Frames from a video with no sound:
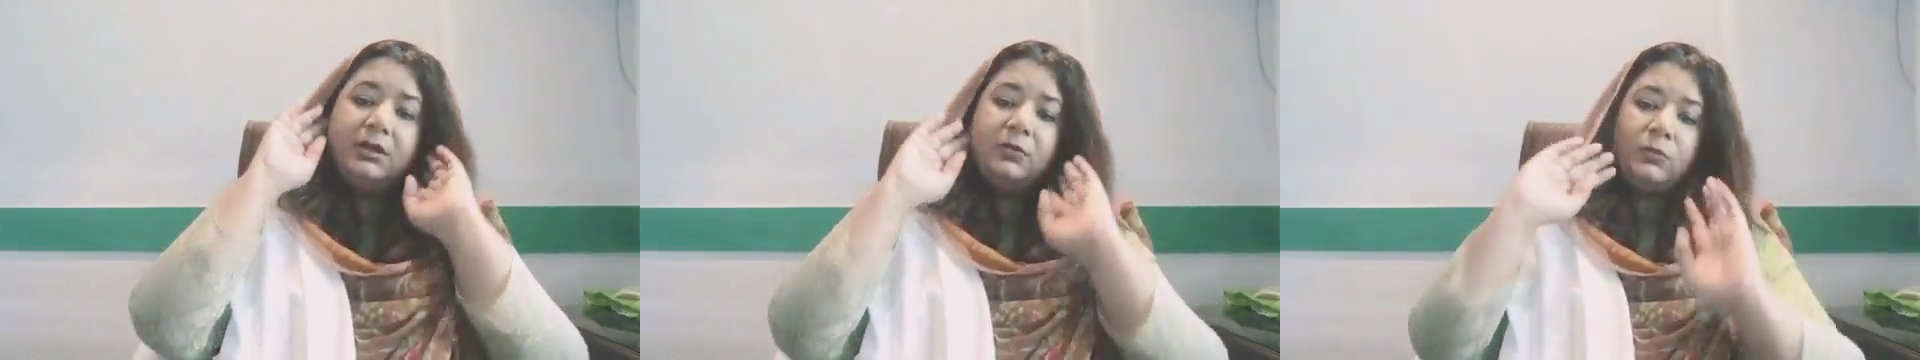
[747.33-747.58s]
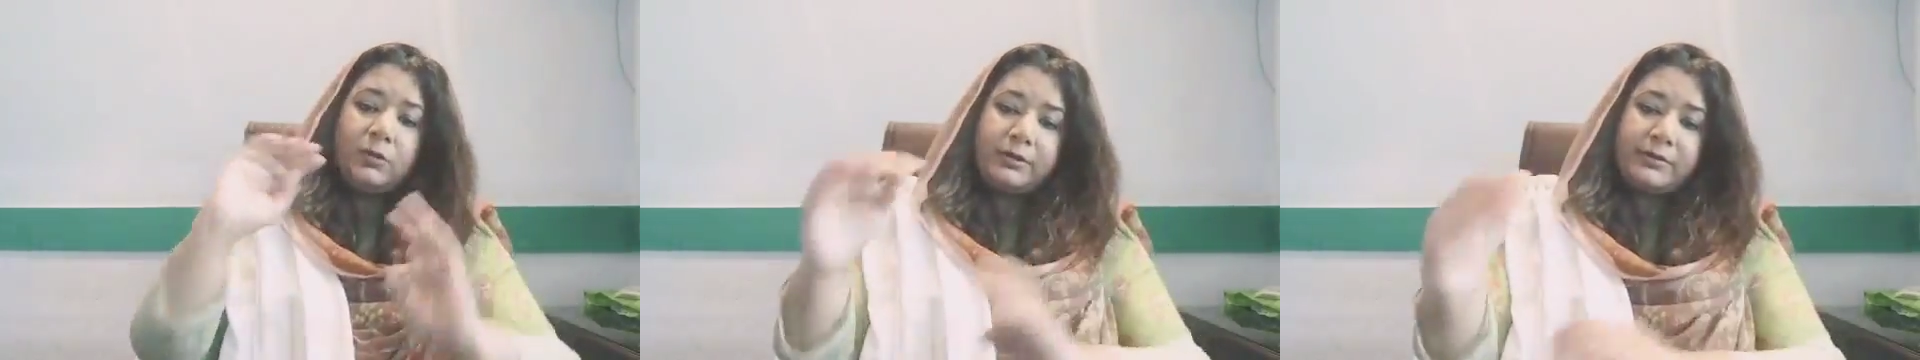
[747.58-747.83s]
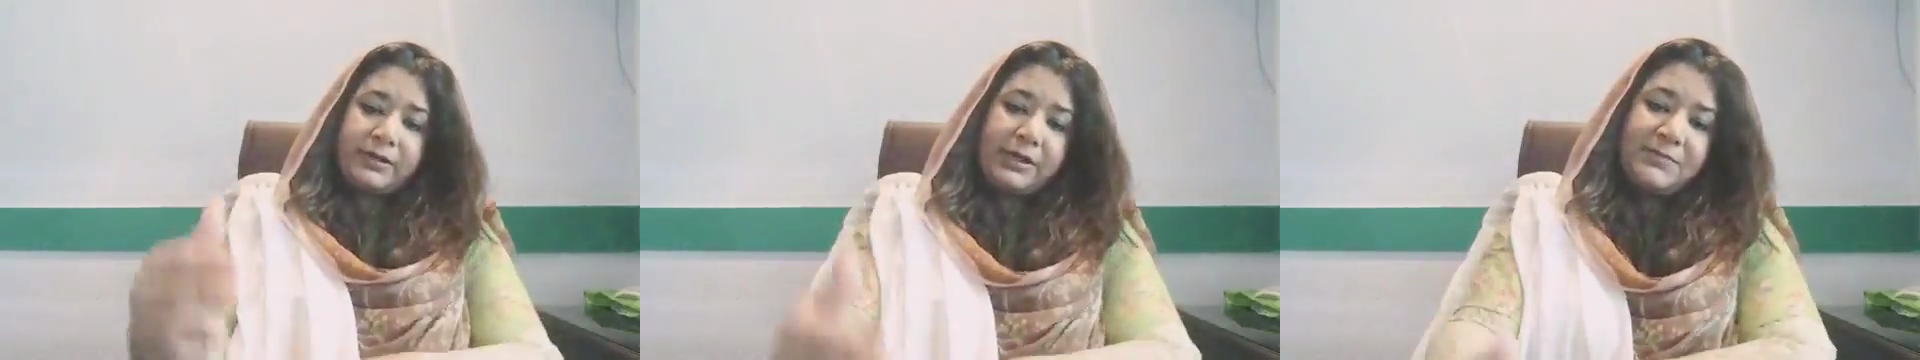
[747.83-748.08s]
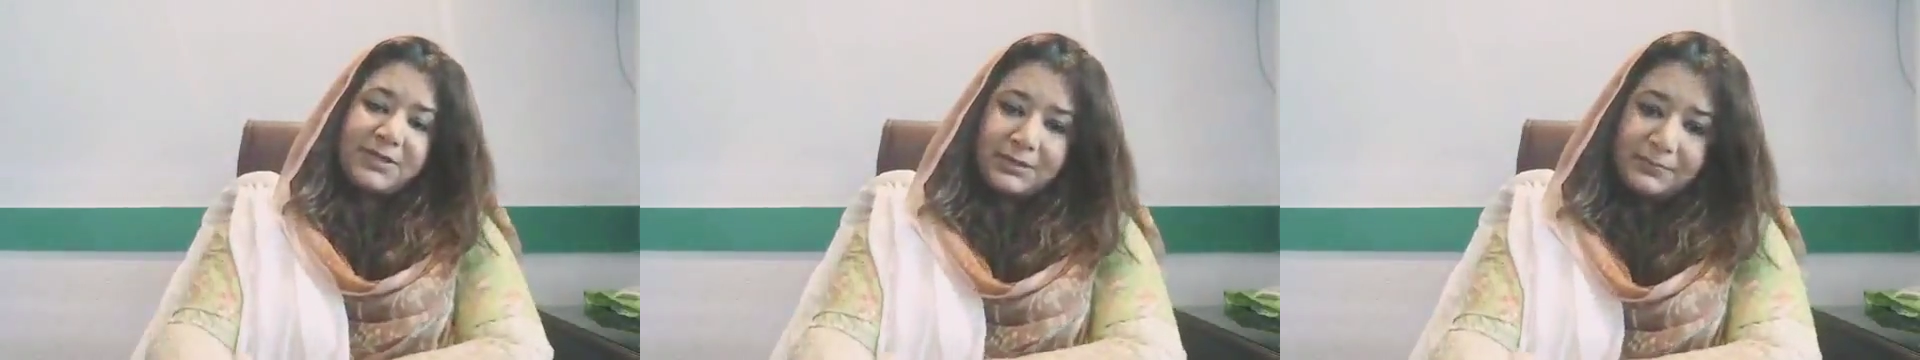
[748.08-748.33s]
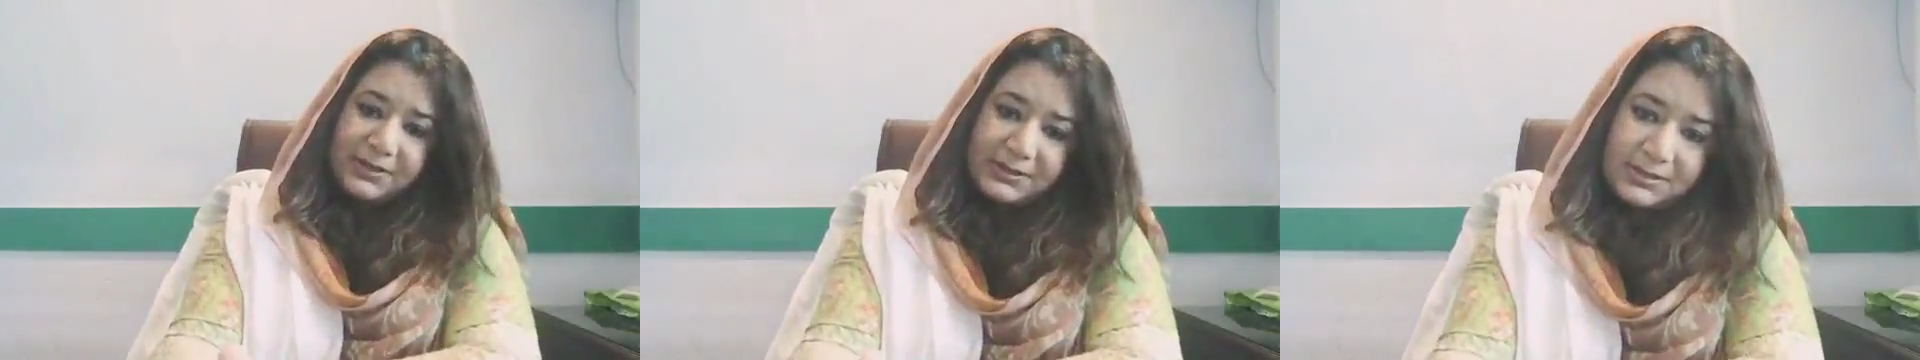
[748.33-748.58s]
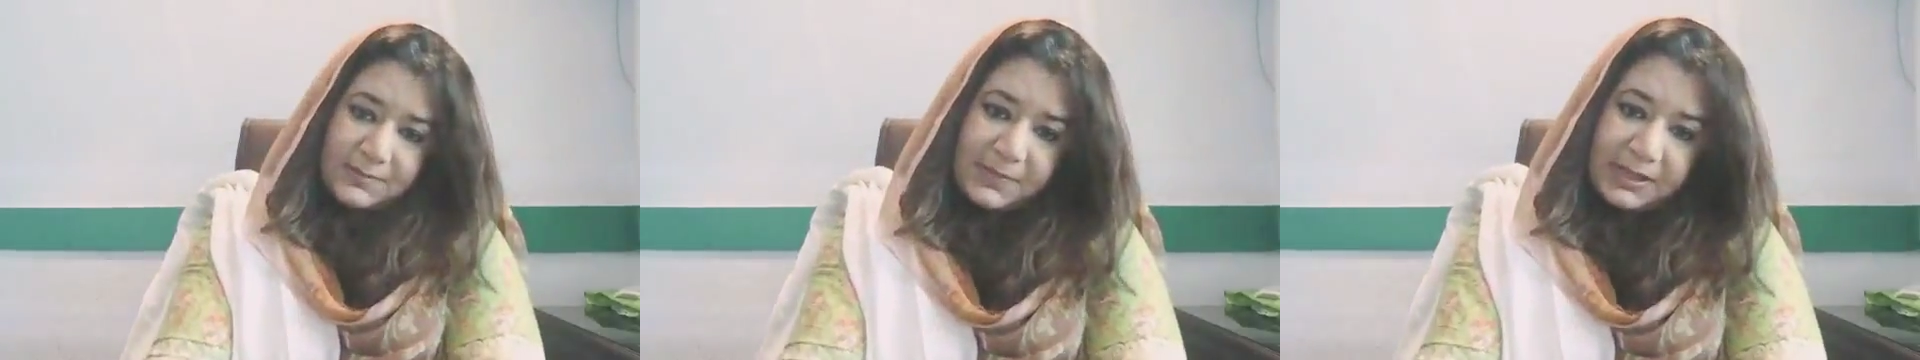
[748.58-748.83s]
war crimes
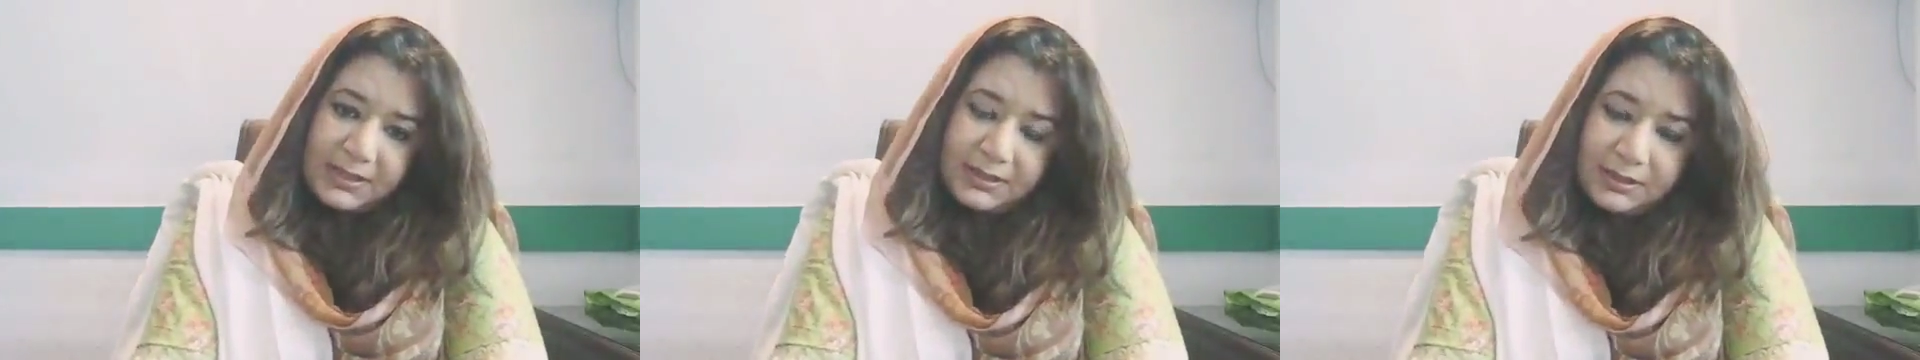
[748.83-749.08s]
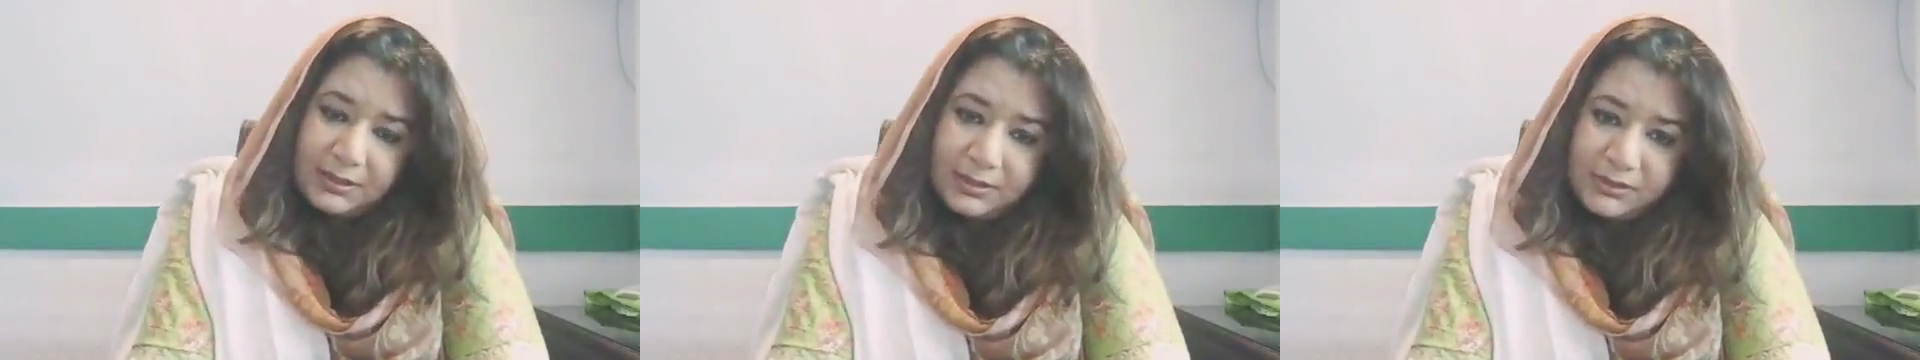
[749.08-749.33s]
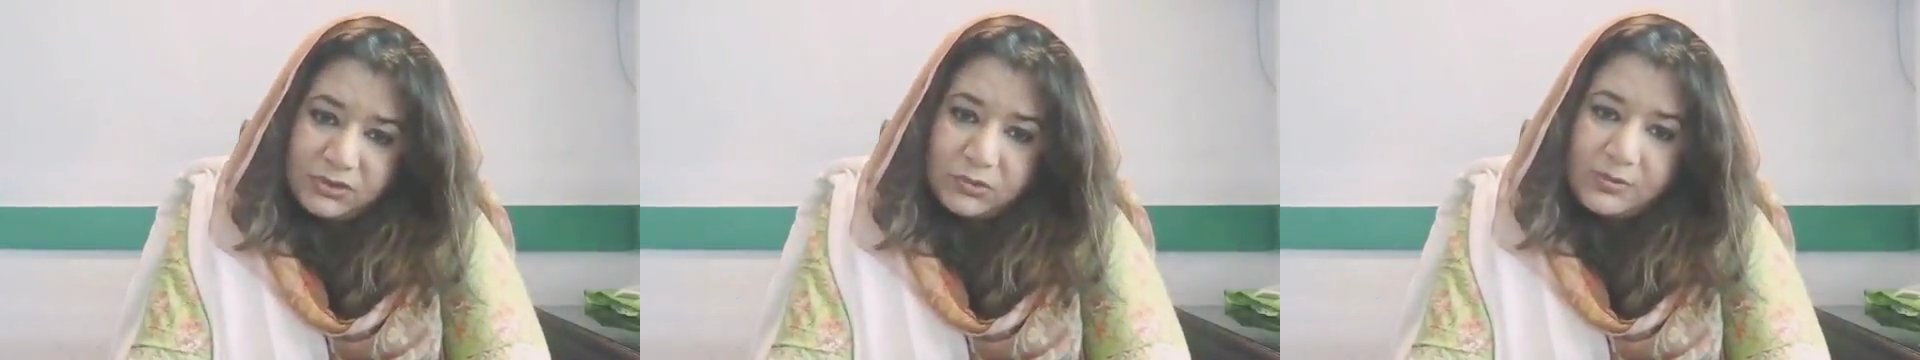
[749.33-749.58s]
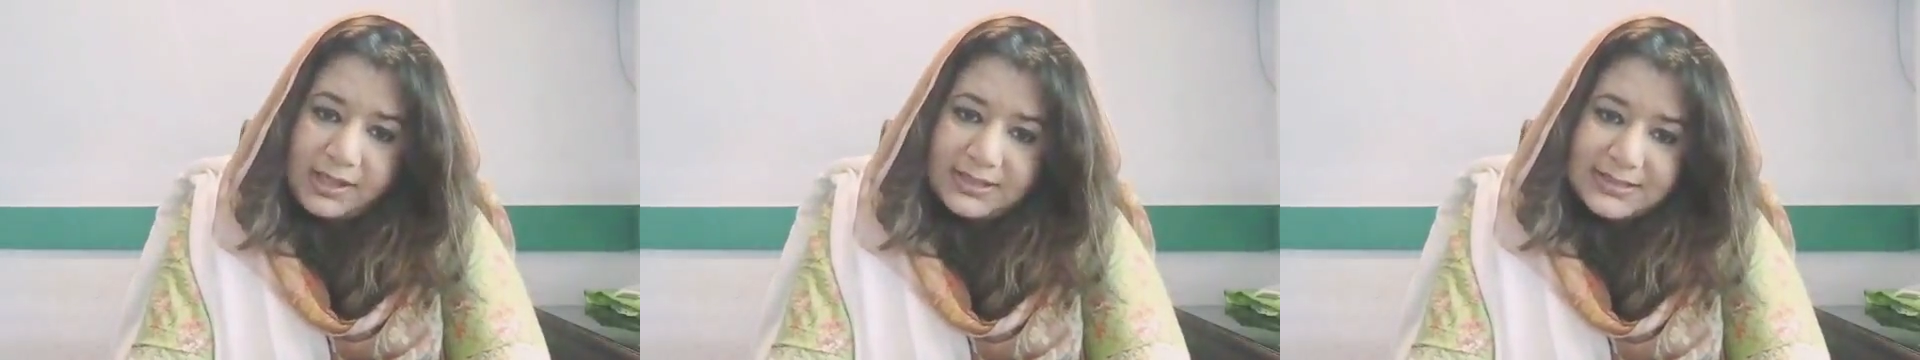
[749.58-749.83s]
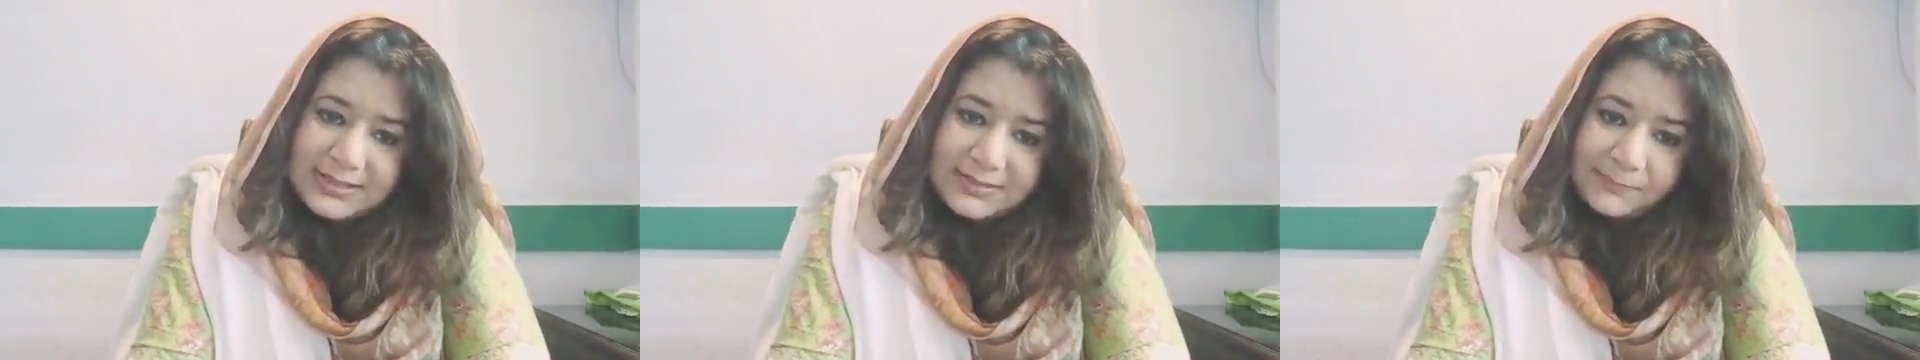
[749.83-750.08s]
committed by US